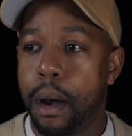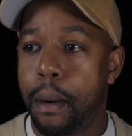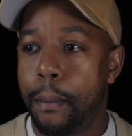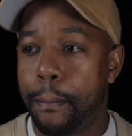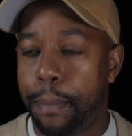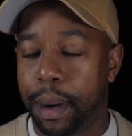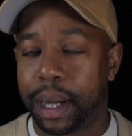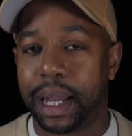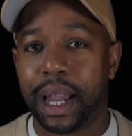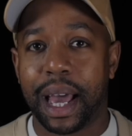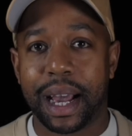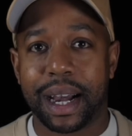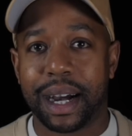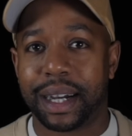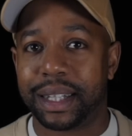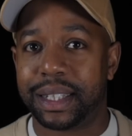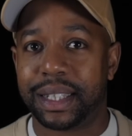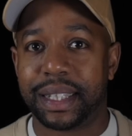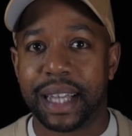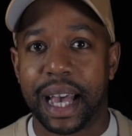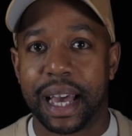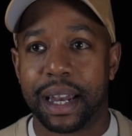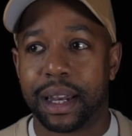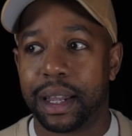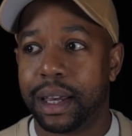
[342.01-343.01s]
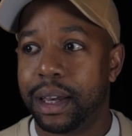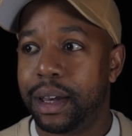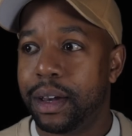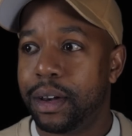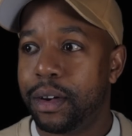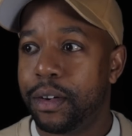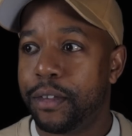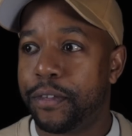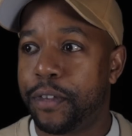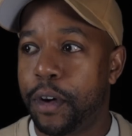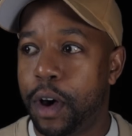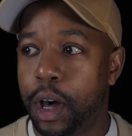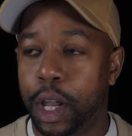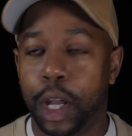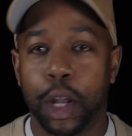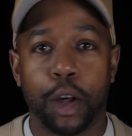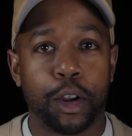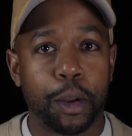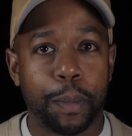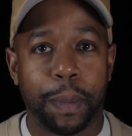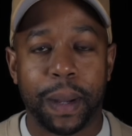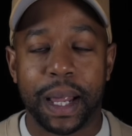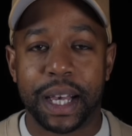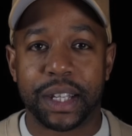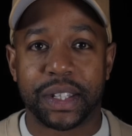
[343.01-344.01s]
But like I said, for a
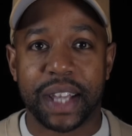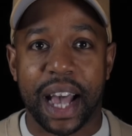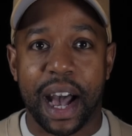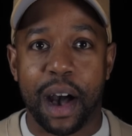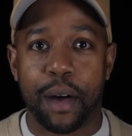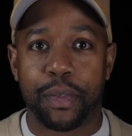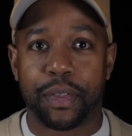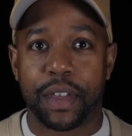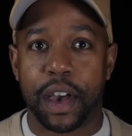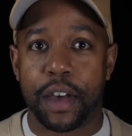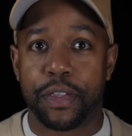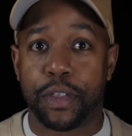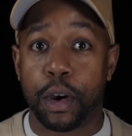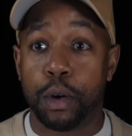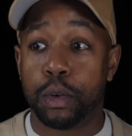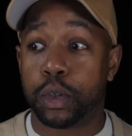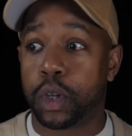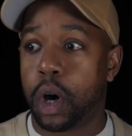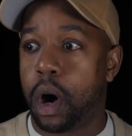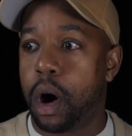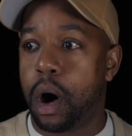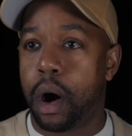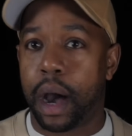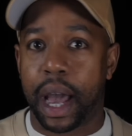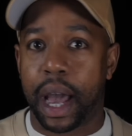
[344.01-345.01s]
lot of players out there, those are